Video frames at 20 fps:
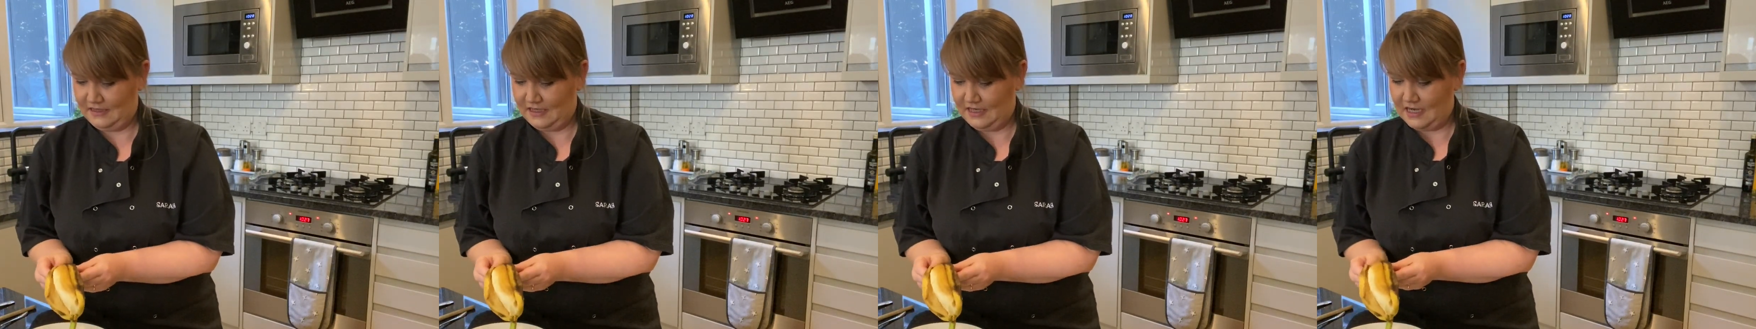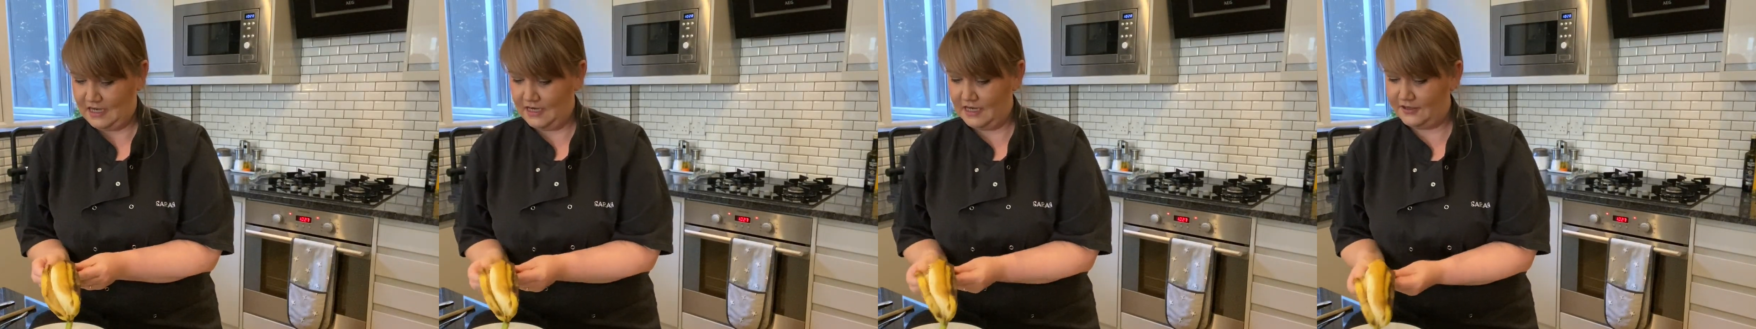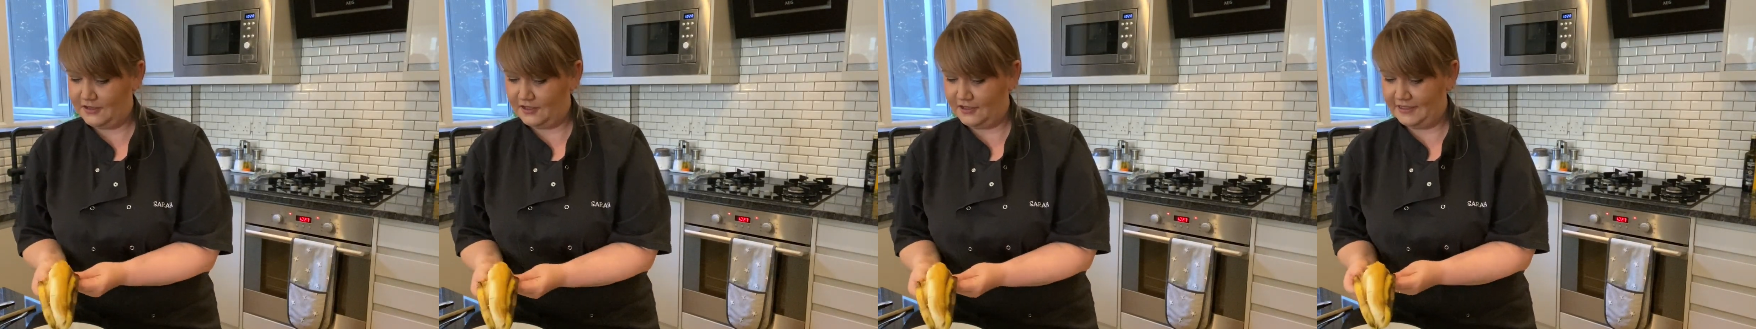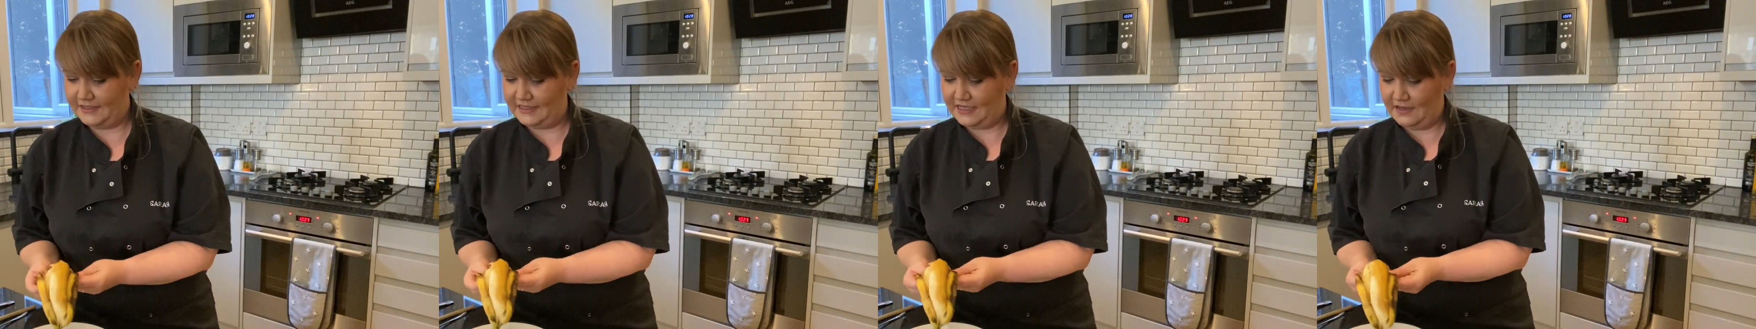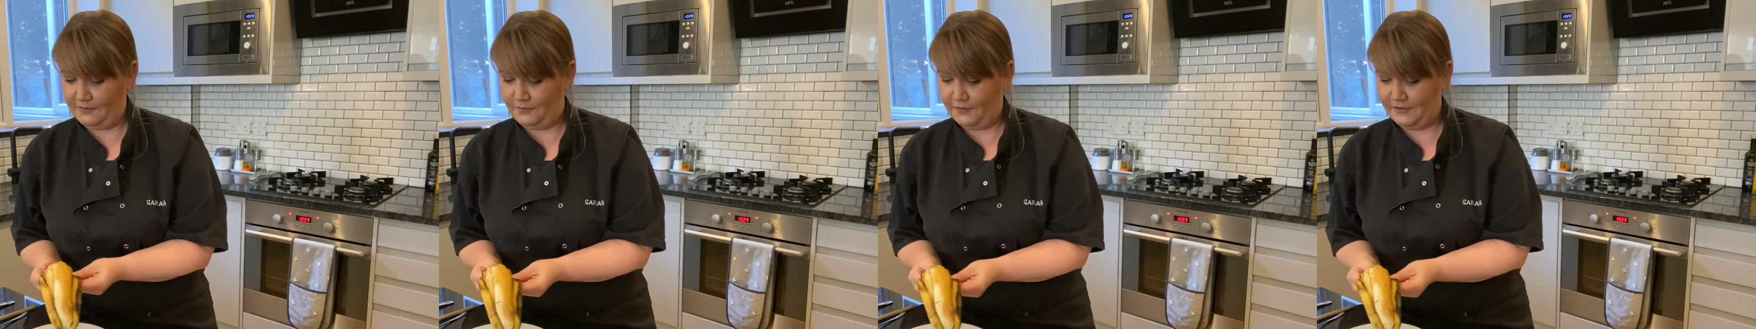Another good
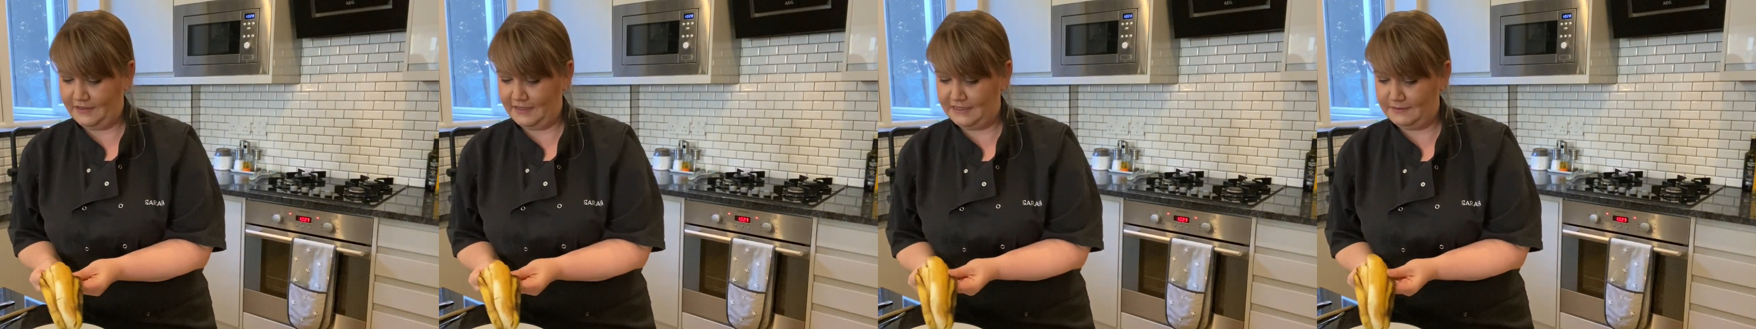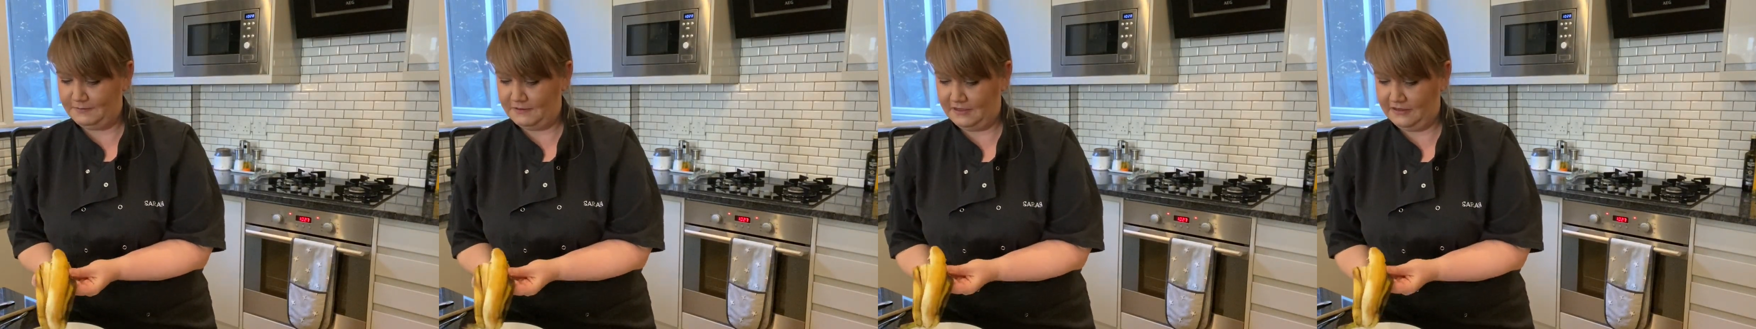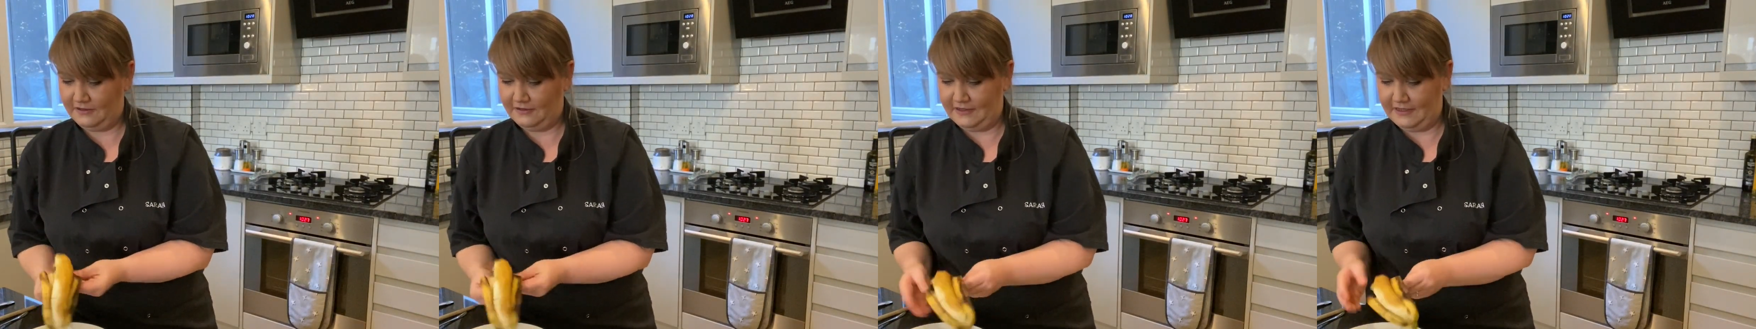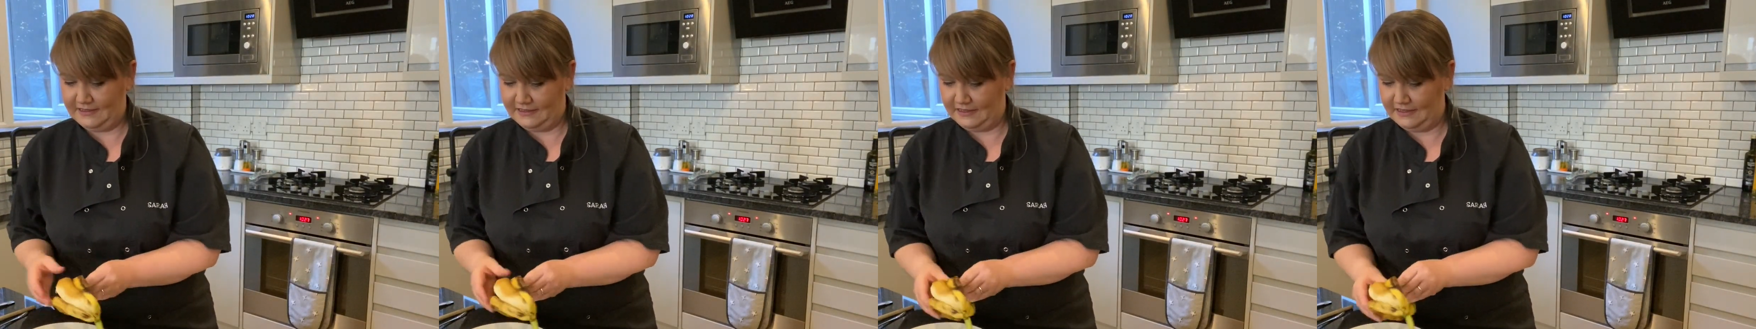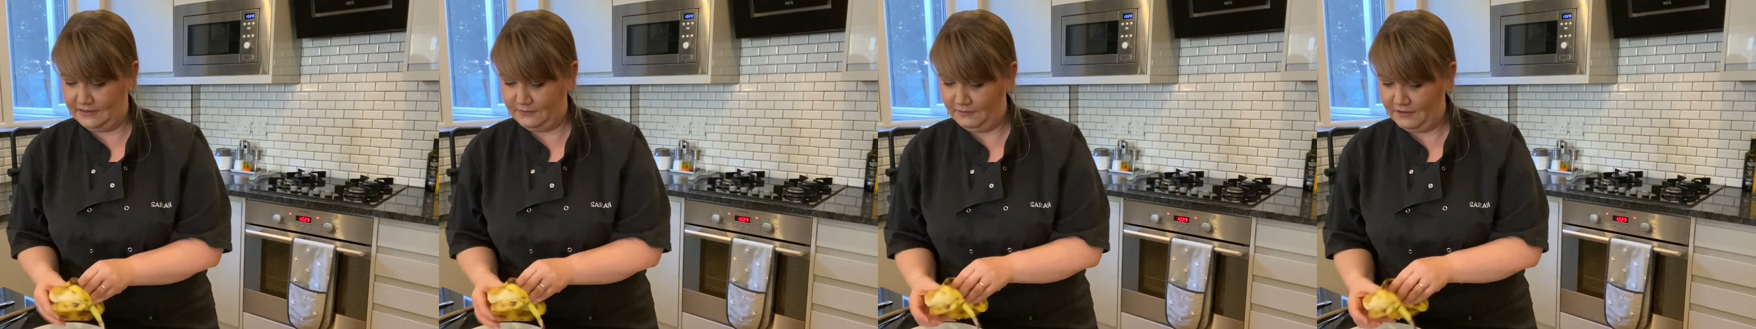tip with these bananas
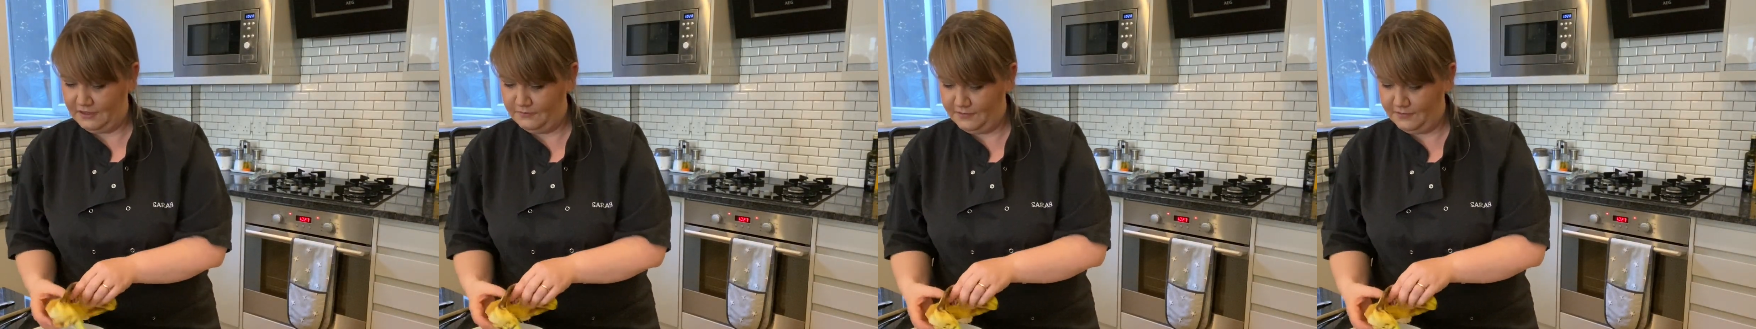is when your